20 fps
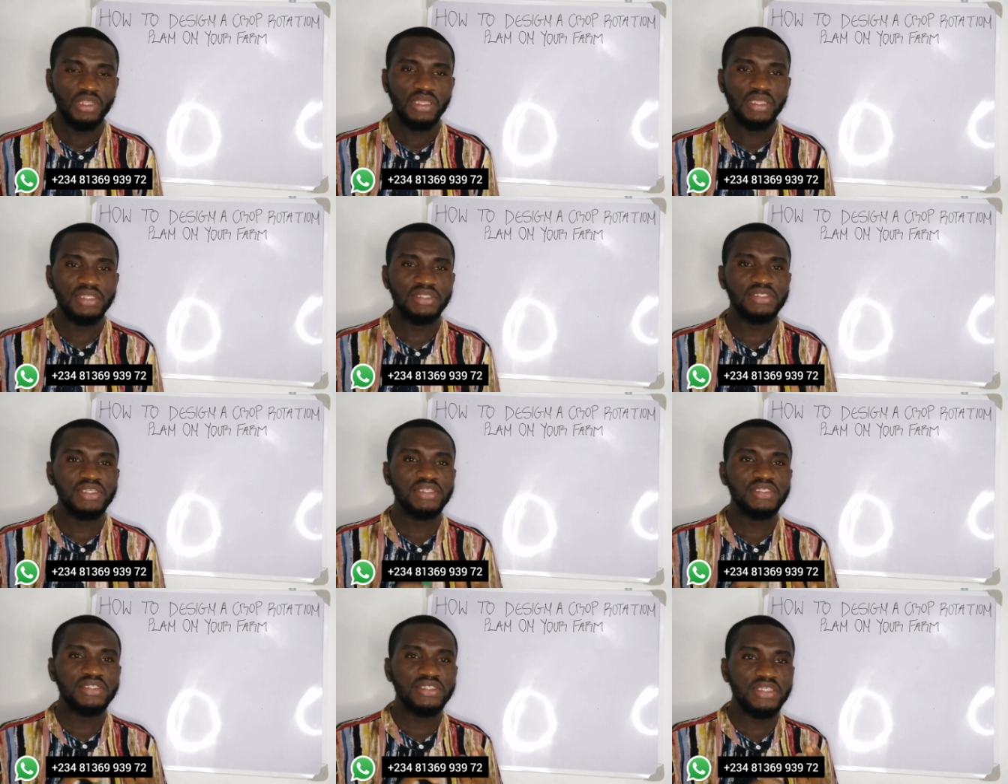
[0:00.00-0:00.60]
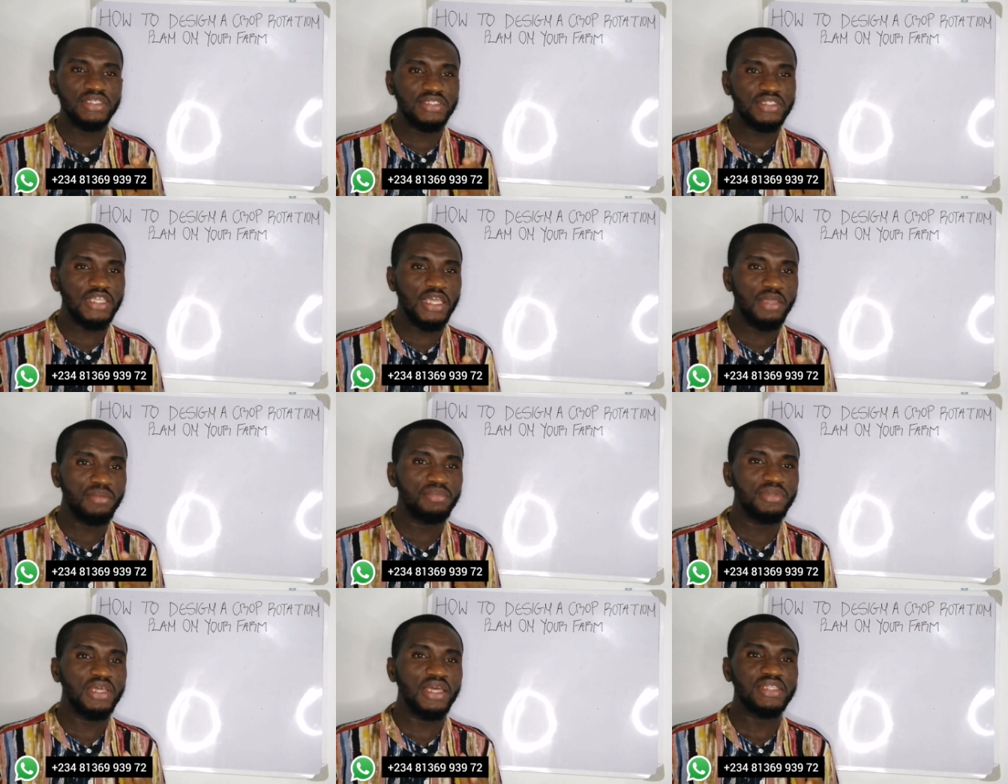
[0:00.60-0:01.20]
It's a
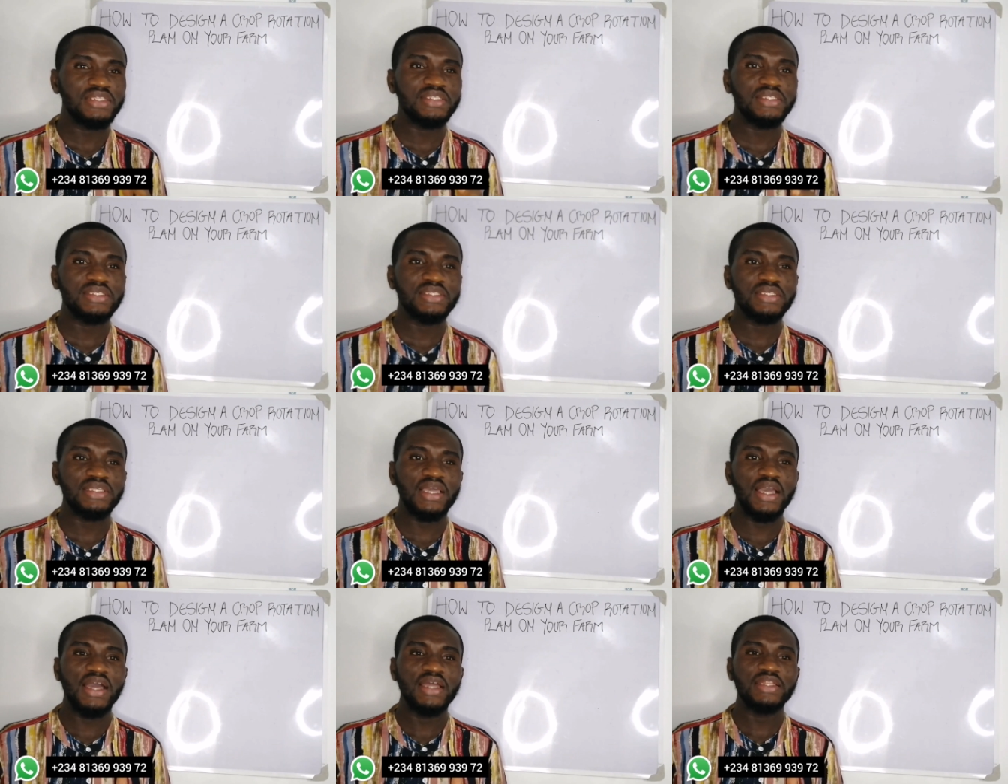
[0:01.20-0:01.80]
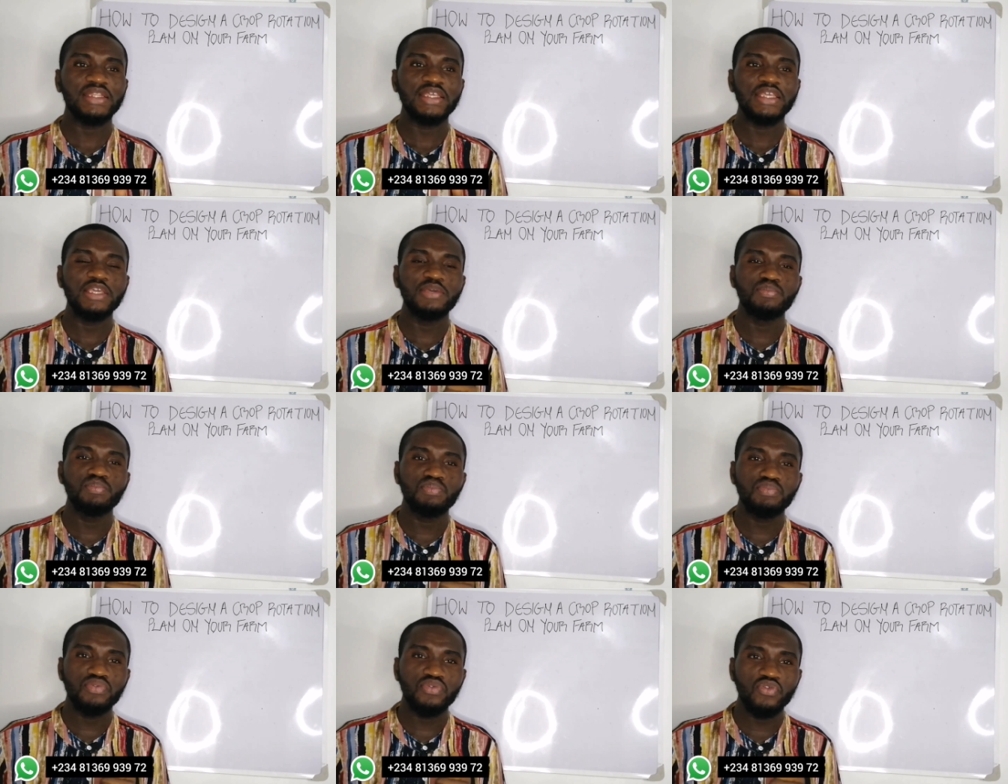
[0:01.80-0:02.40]
system that can
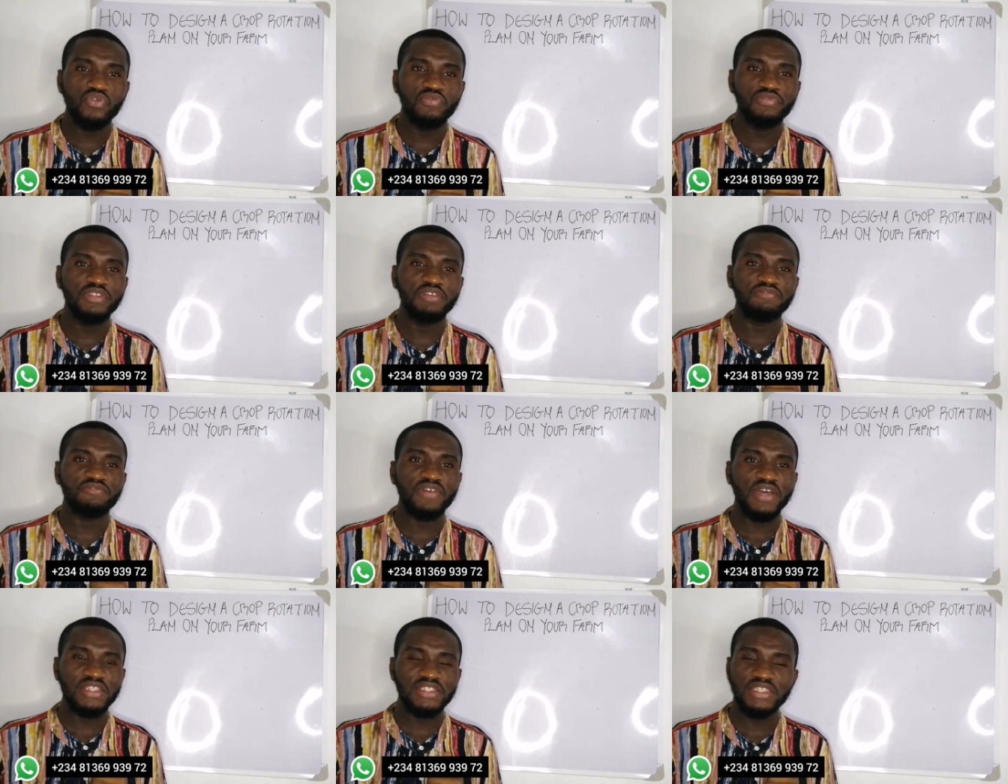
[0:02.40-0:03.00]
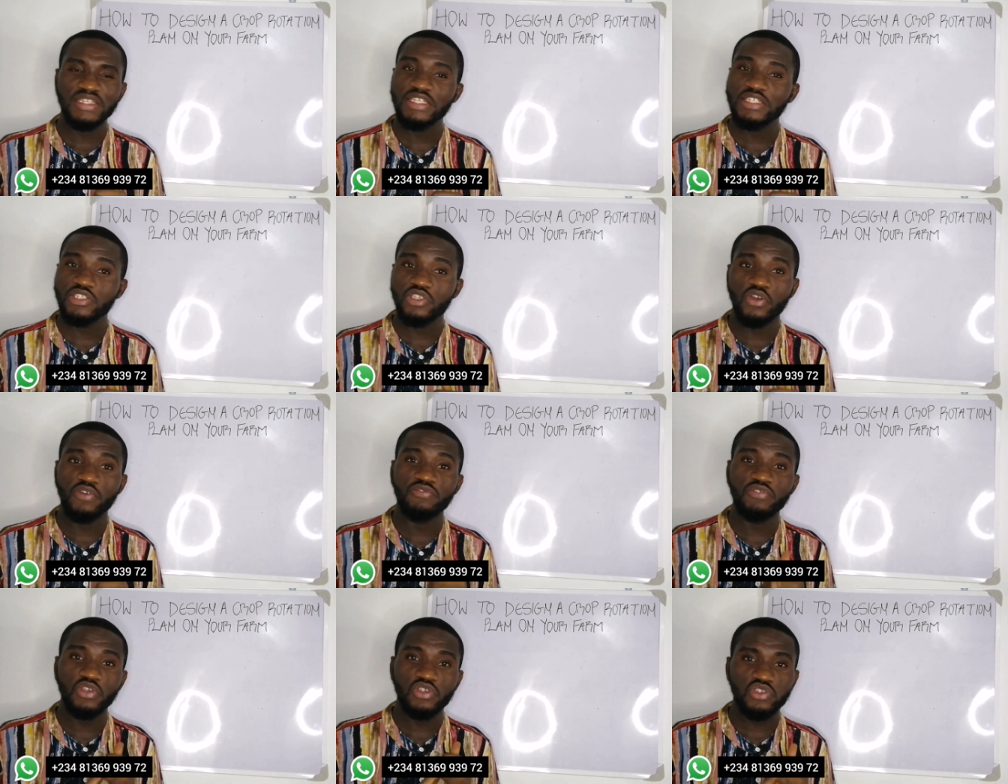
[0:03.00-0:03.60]
improve the fertility
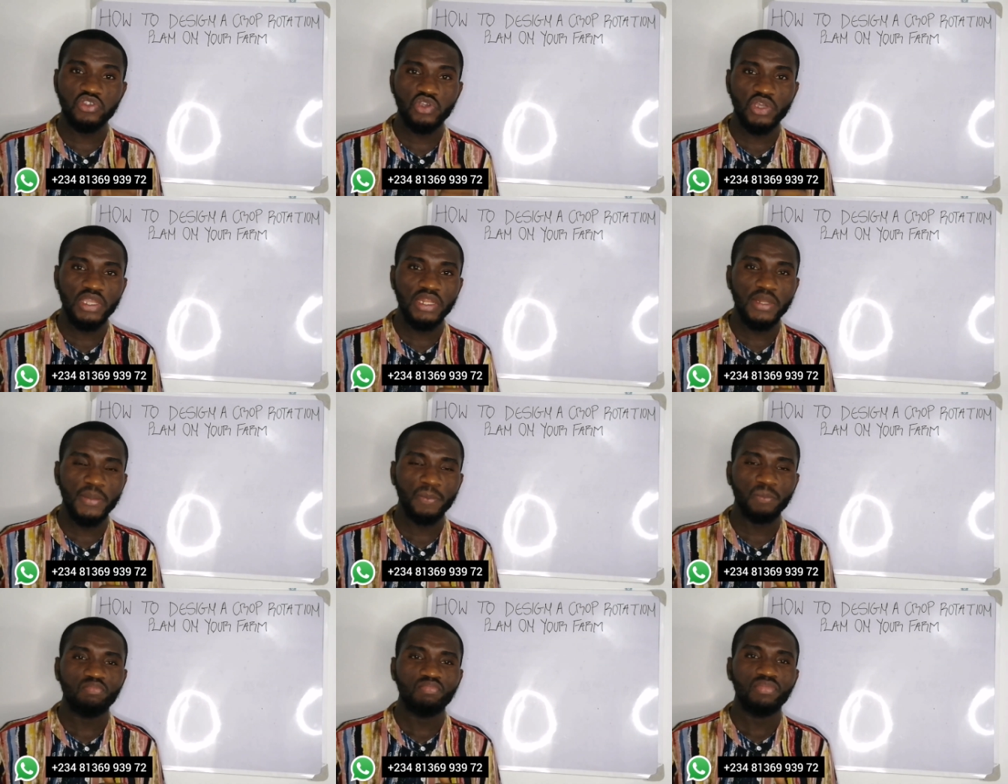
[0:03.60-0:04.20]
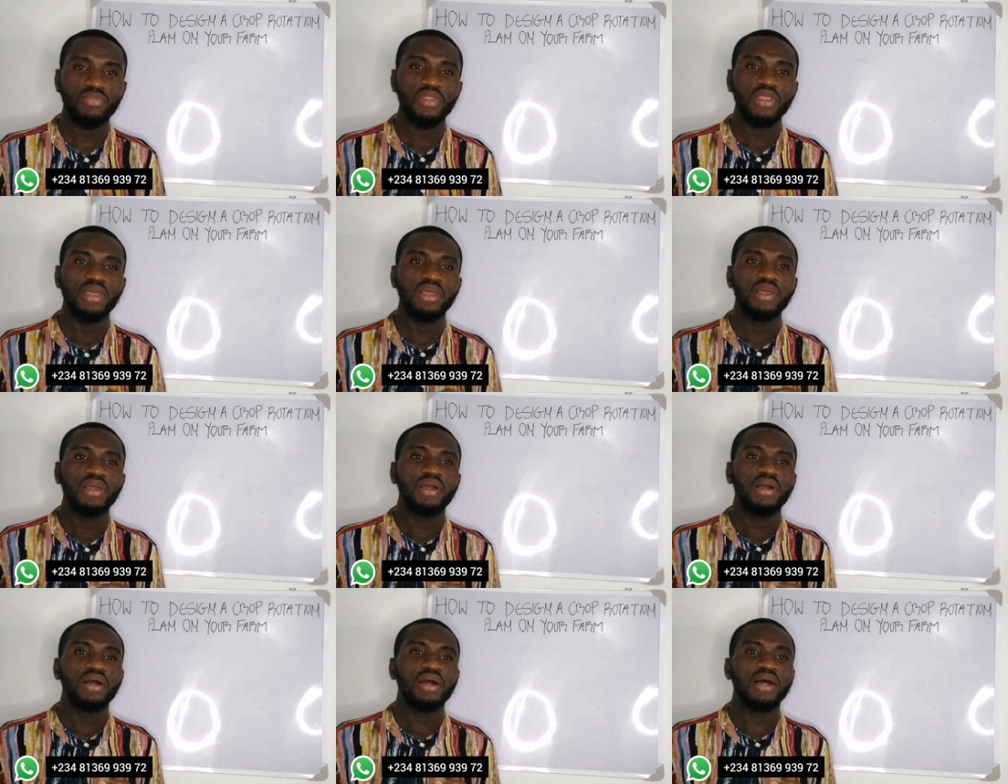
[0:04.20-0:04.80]
of your soil.
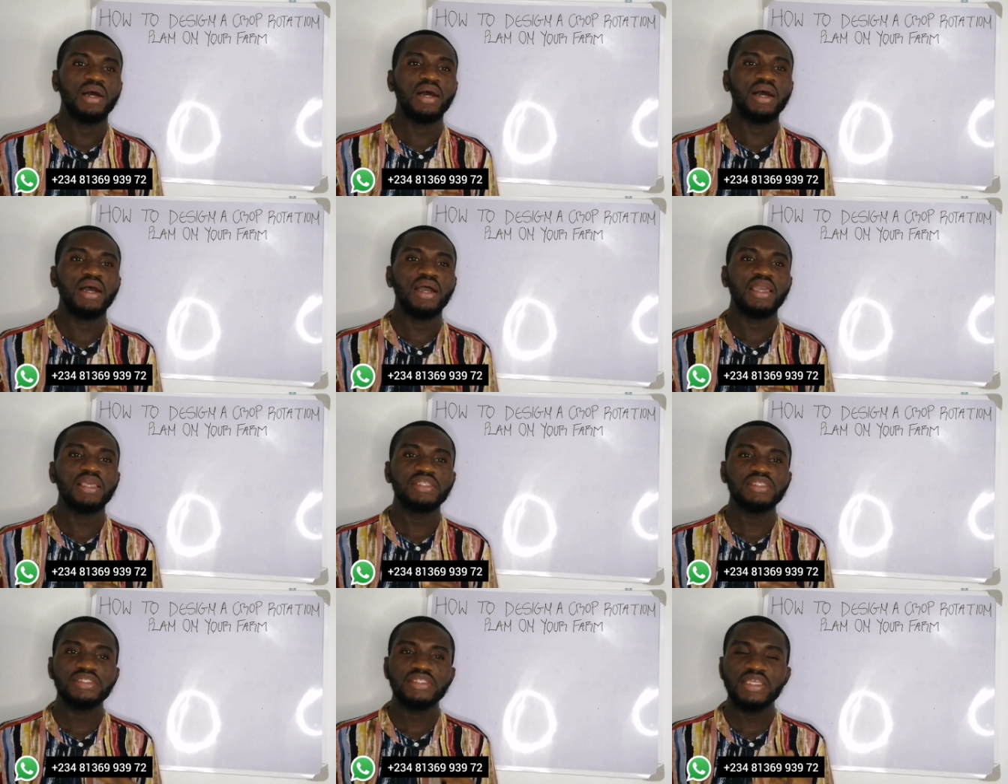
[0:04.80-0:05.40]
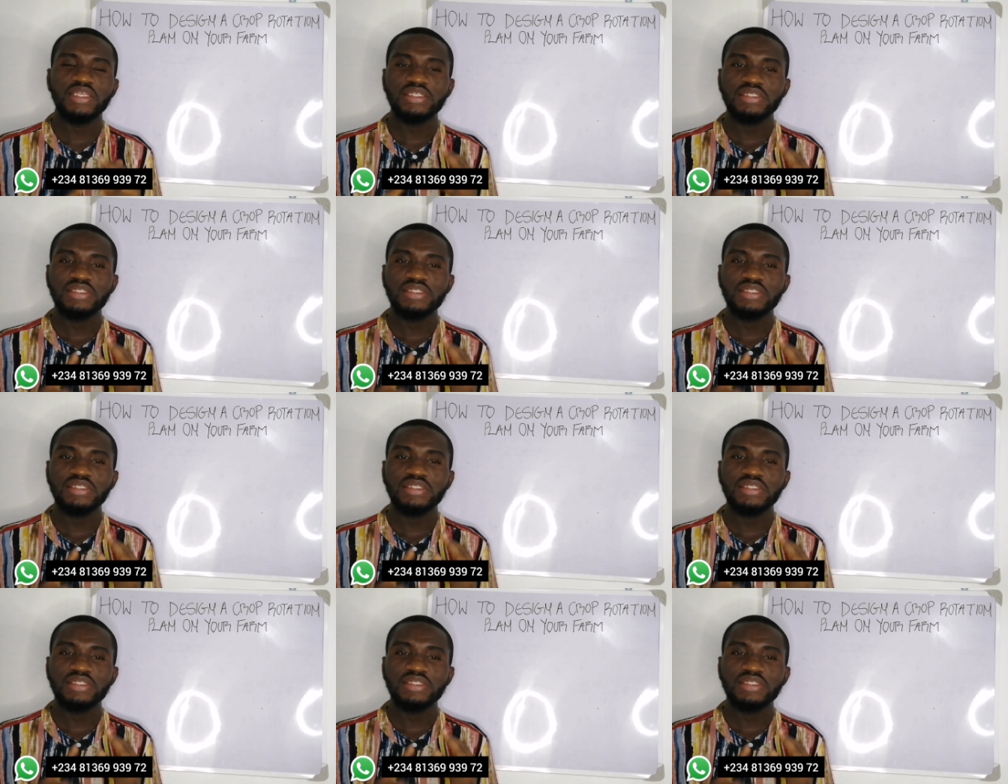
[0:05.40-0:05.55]
Uh, it's a